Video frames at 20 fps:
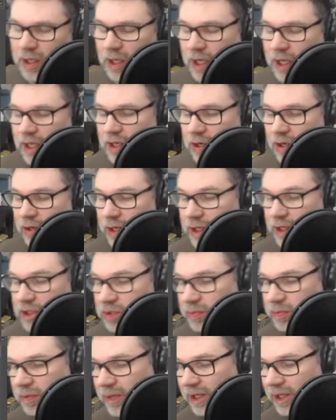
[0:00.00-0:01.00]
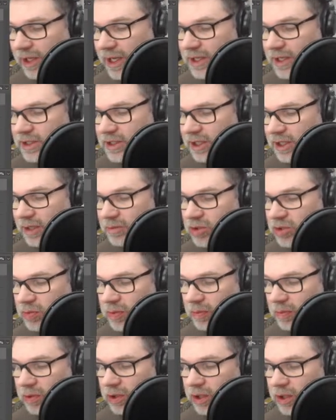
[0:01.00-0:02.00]
I, oh, I should put my last name so
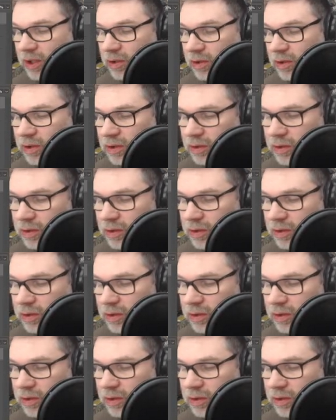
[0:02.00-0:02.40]
people know